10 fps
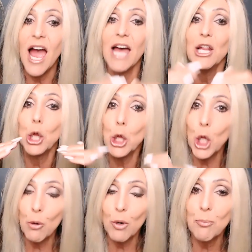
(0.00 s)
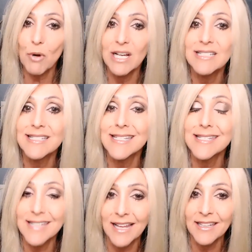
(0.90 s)
at lower prices
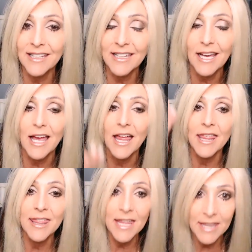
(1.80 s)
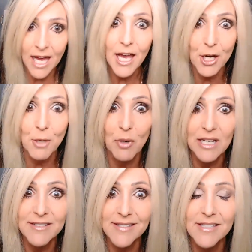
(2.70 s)
selling than the higher
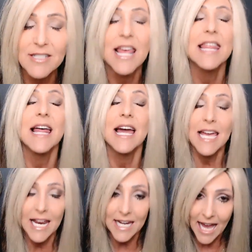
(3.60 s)
prices. Again,